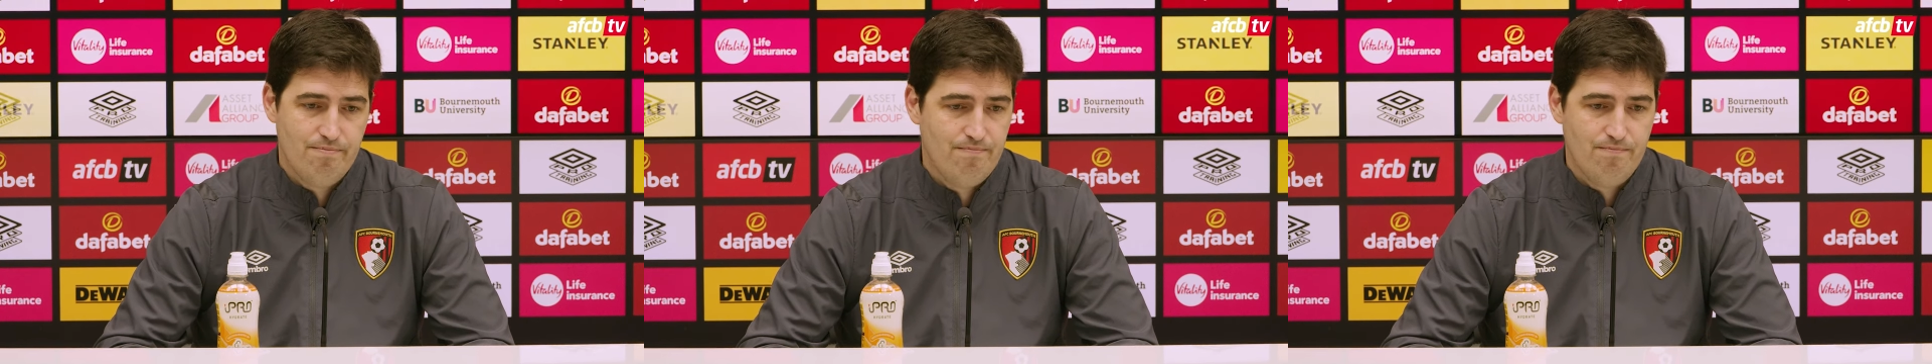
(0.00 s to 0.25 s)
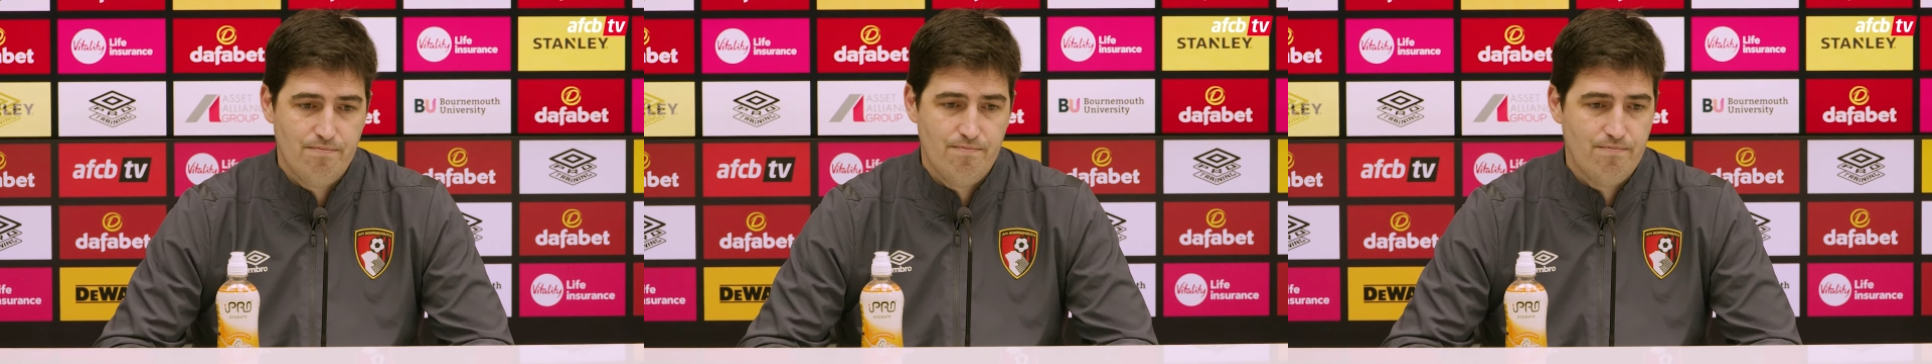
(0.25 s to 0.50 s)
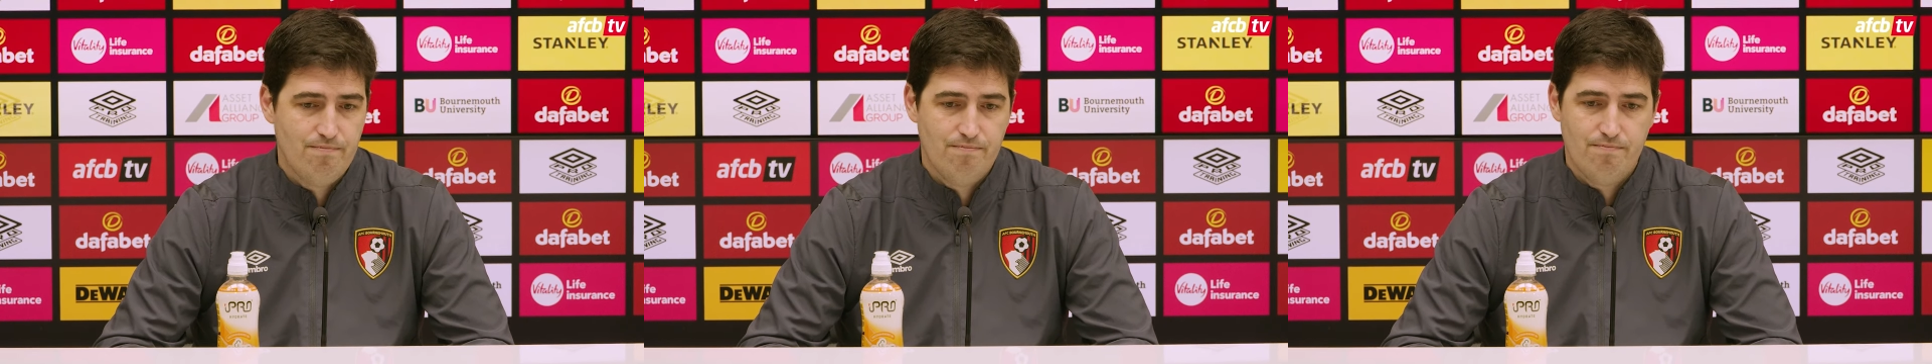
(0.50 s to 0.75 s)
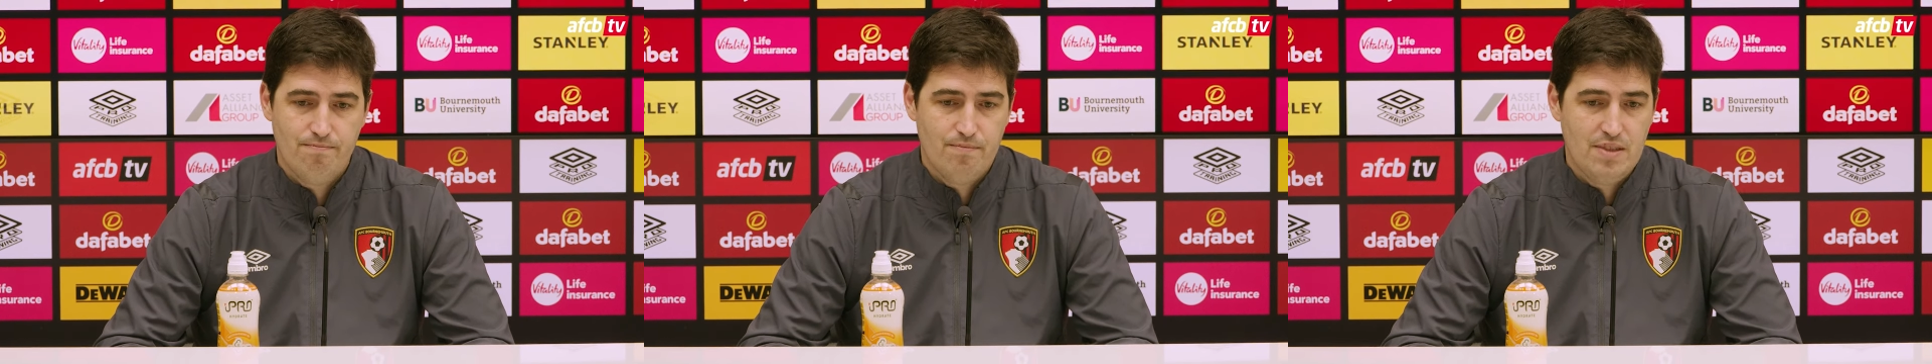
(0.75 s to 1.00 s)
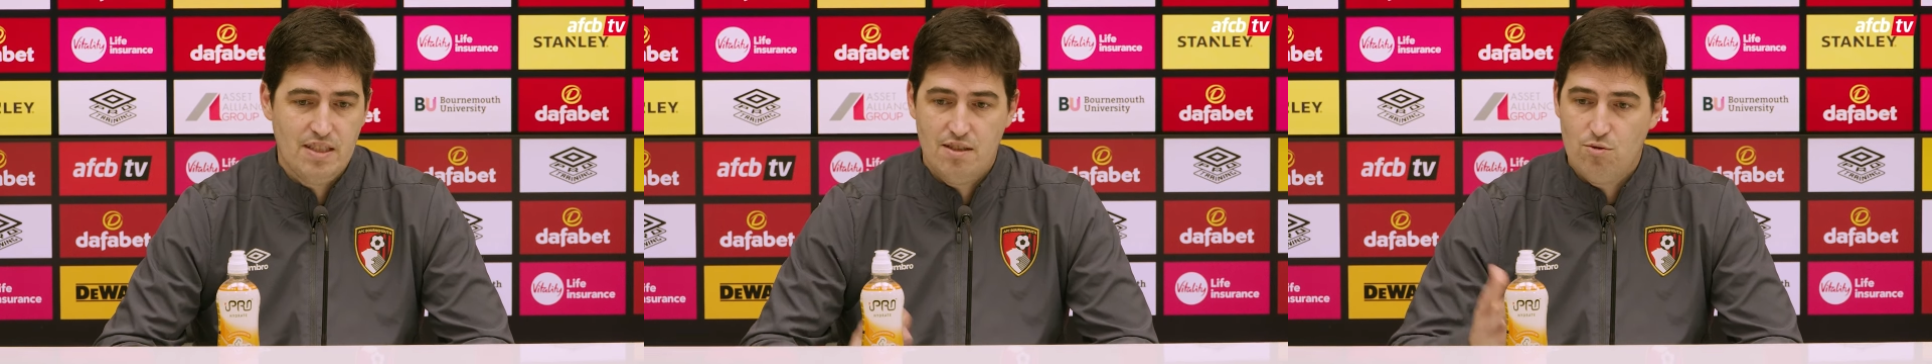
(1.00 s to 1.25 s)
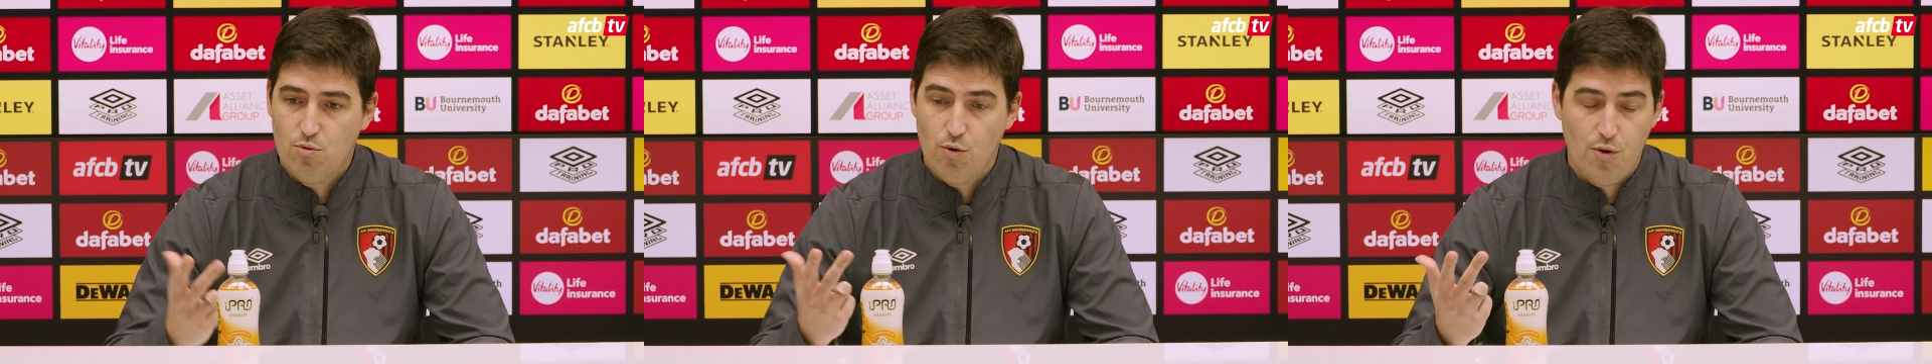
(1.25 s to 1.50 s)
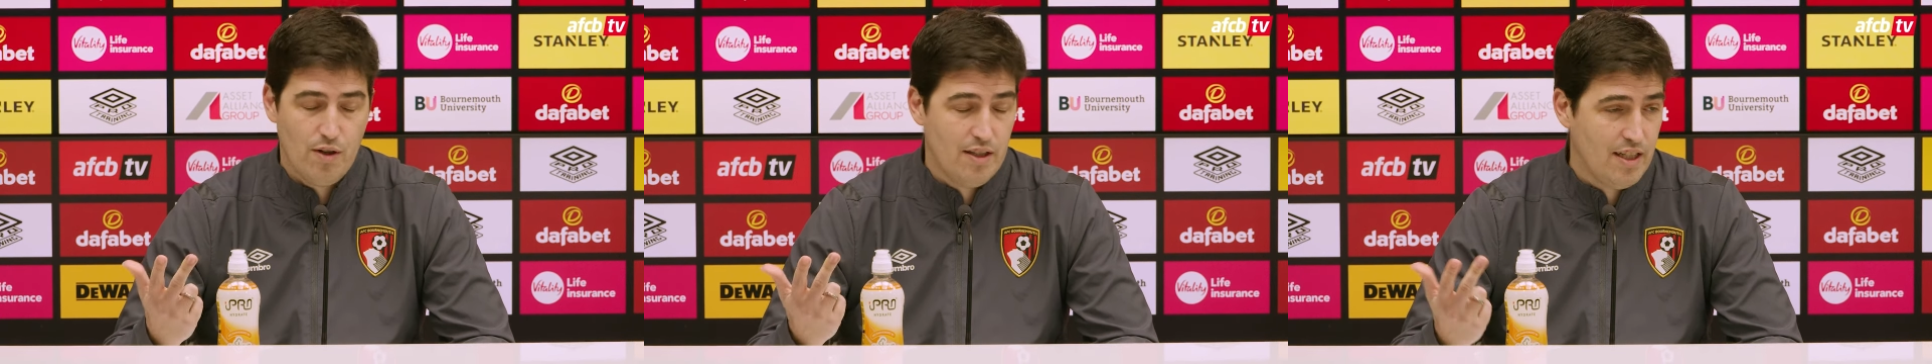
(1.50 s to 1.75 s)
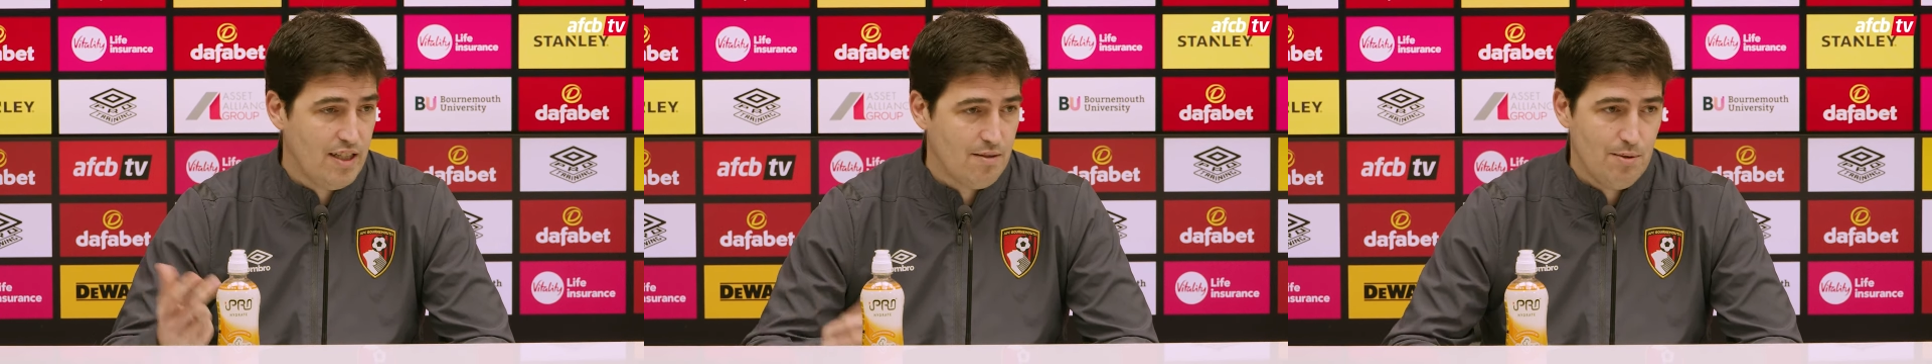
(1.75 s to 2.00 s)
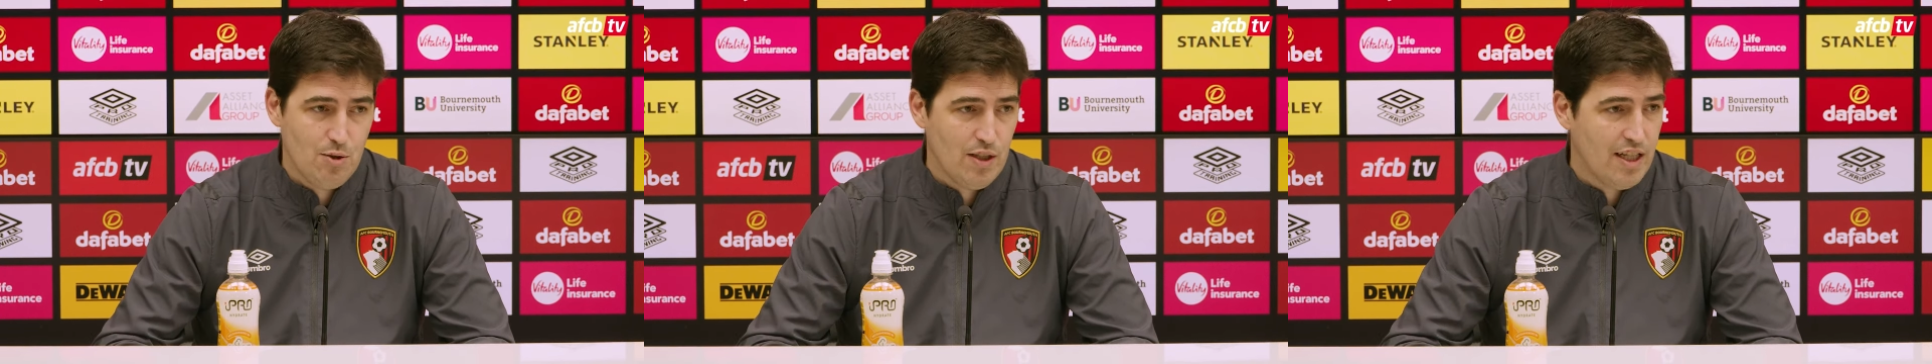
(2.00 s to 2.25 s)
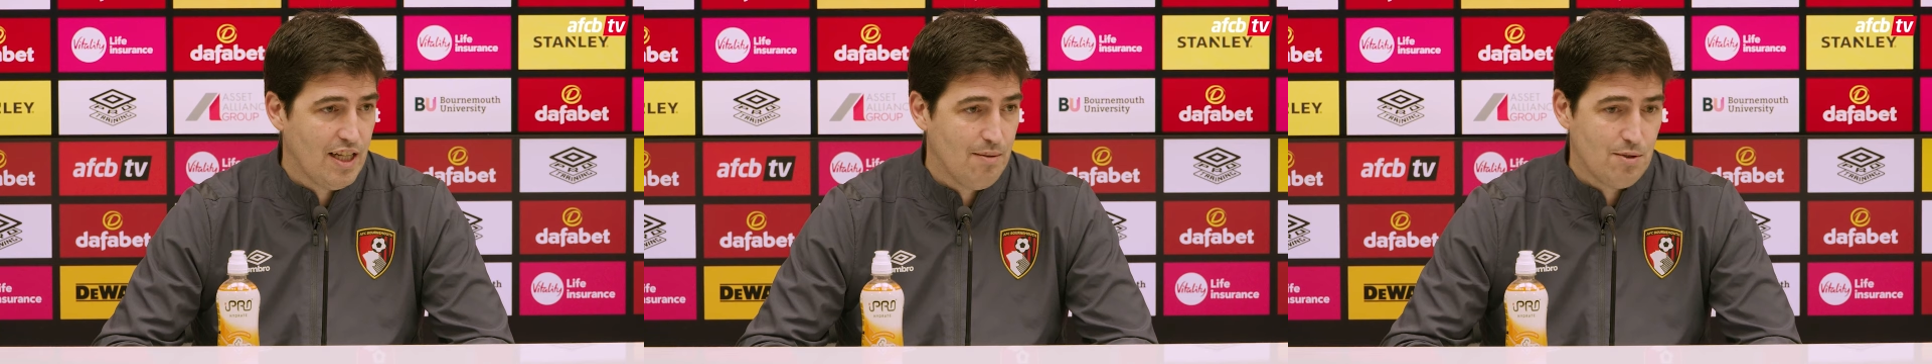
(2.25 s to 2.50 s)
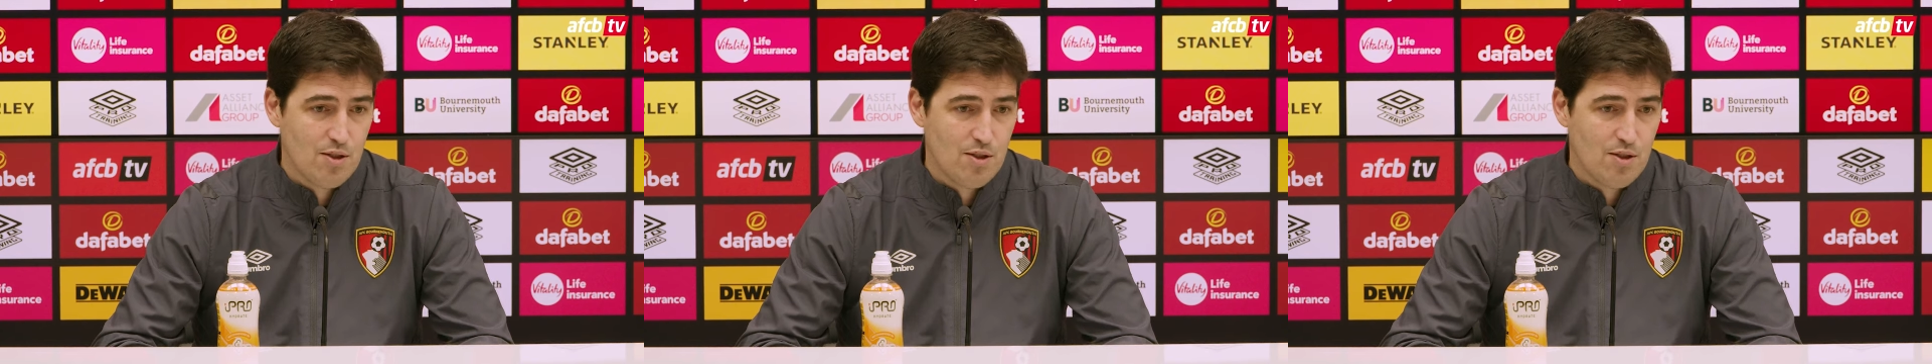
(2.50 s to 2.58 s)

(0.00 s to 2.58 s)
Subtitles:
2-3 days between games,